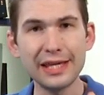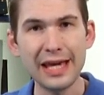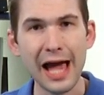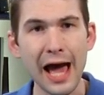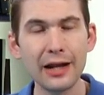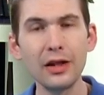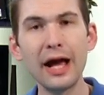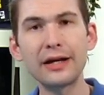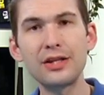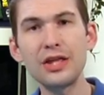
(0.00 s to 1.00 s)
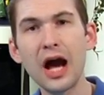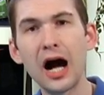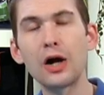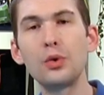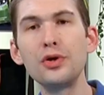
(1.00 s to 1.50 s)
Cadillac to the
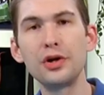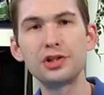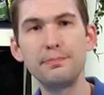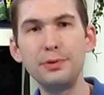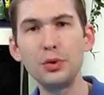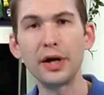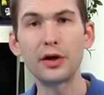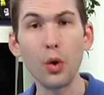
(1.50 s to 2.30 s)
Aquanaut's Buick,